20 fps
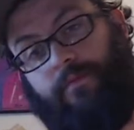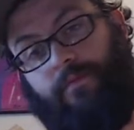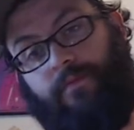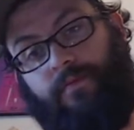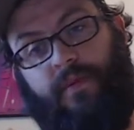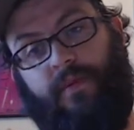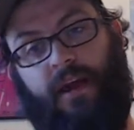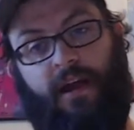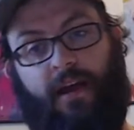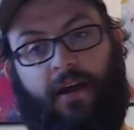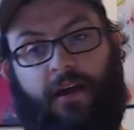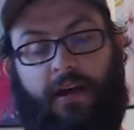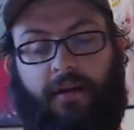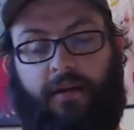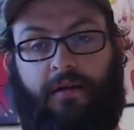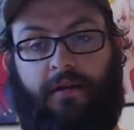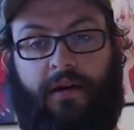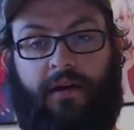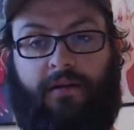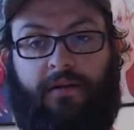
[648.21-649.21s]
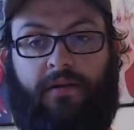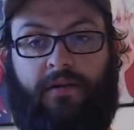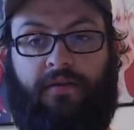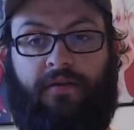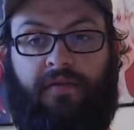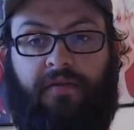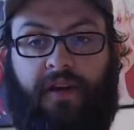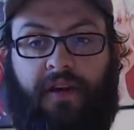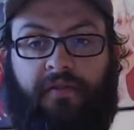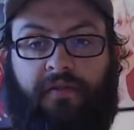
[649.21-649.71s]
yeah, I don't, I don't know if
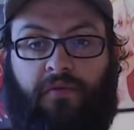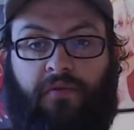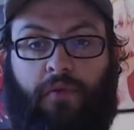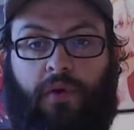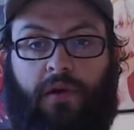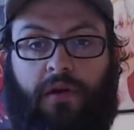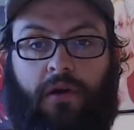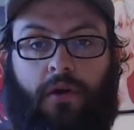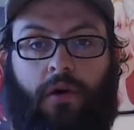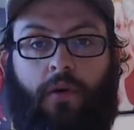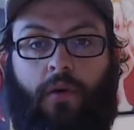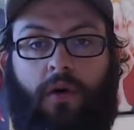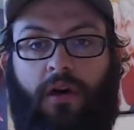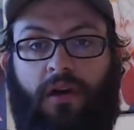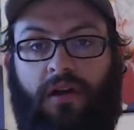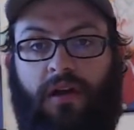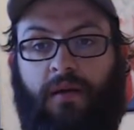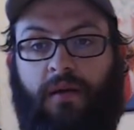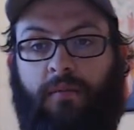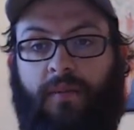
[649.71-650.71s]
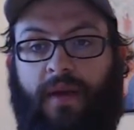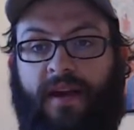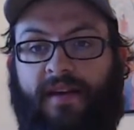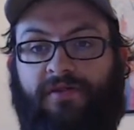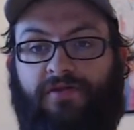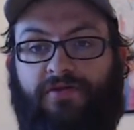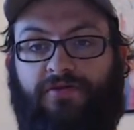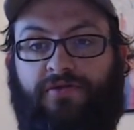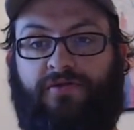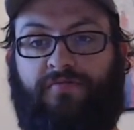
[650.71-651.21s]
I'd ever want to go on Ink
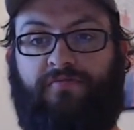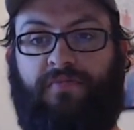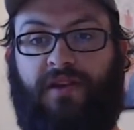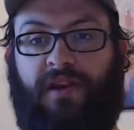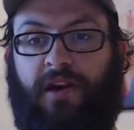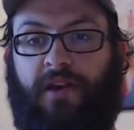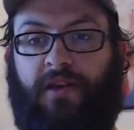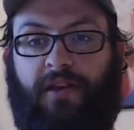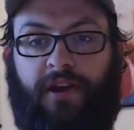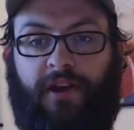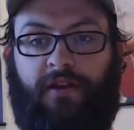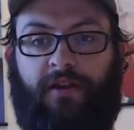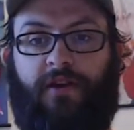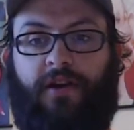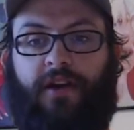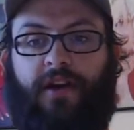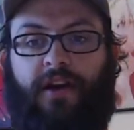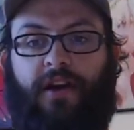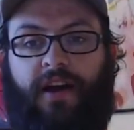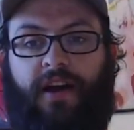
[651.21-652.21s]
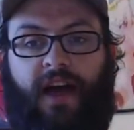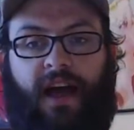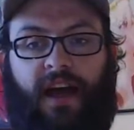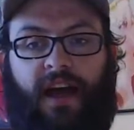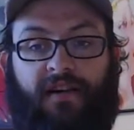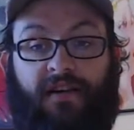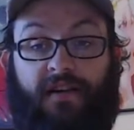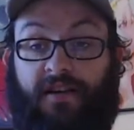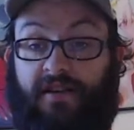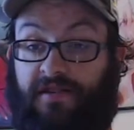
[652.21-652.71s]
Masters and be on there
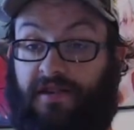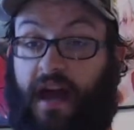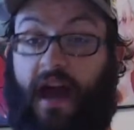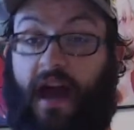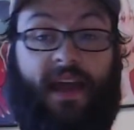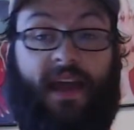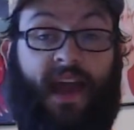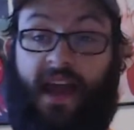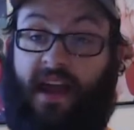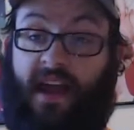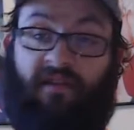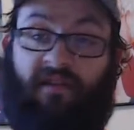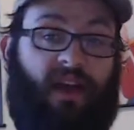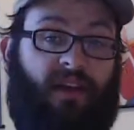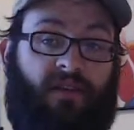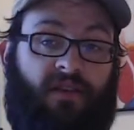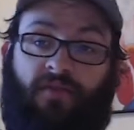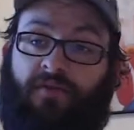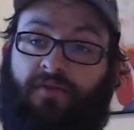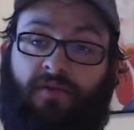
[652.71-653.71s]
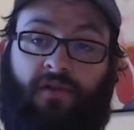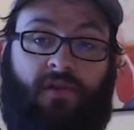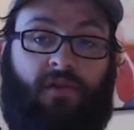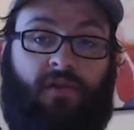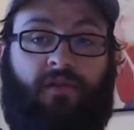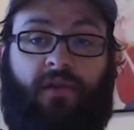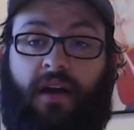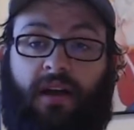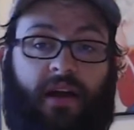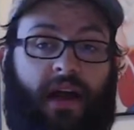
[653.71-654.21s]
because uh, I can't tattoo for
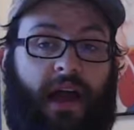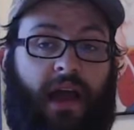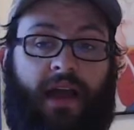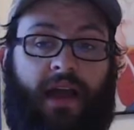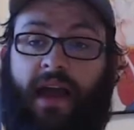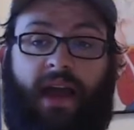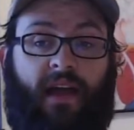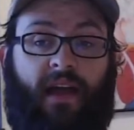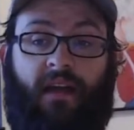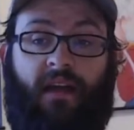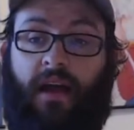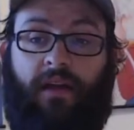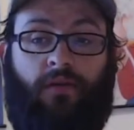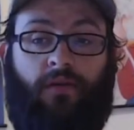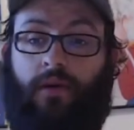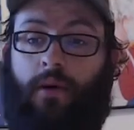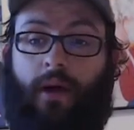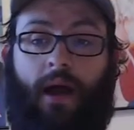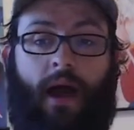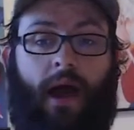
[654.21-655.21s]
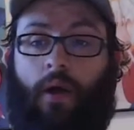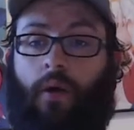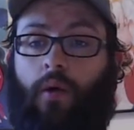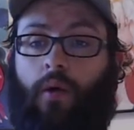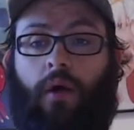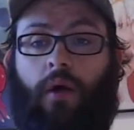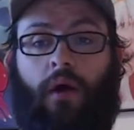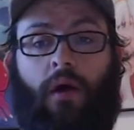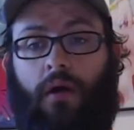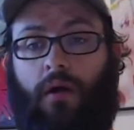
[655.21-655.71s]
I, I can't I don't know how
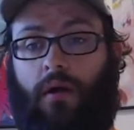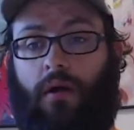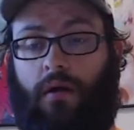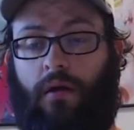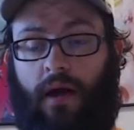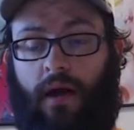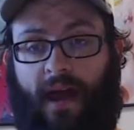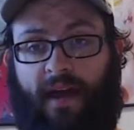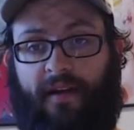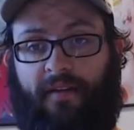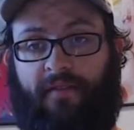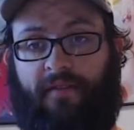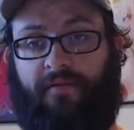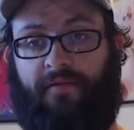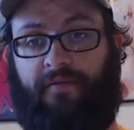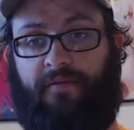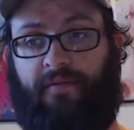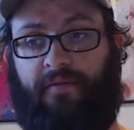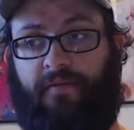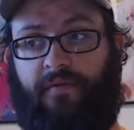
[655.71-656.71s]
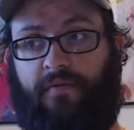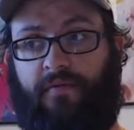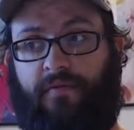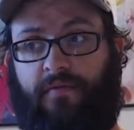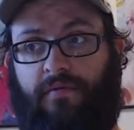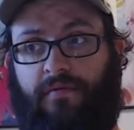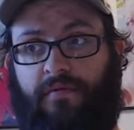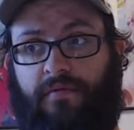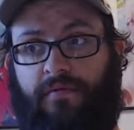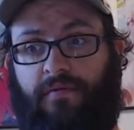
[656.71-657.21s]
I have
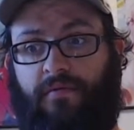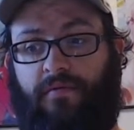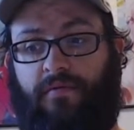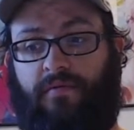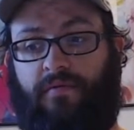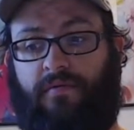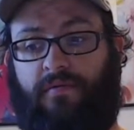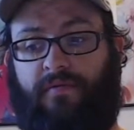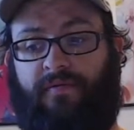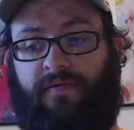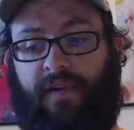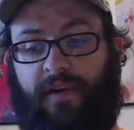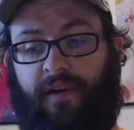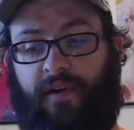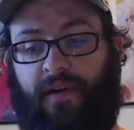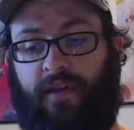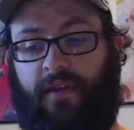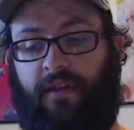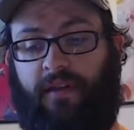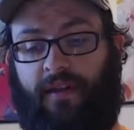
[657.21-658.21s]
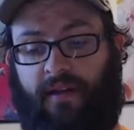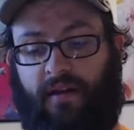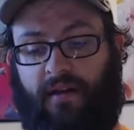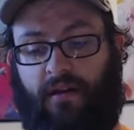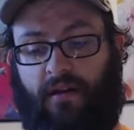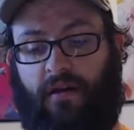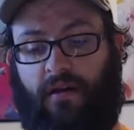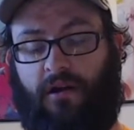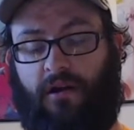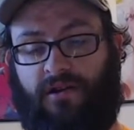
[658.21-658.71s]
very
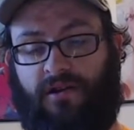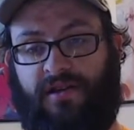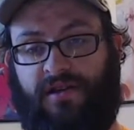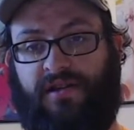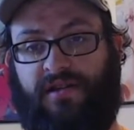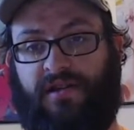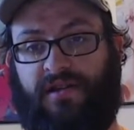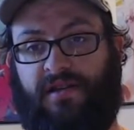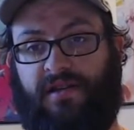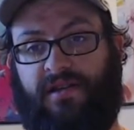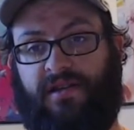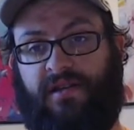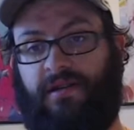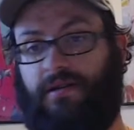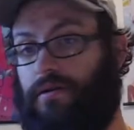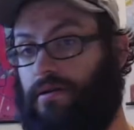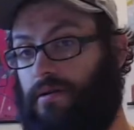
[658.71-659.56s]
little artistic skill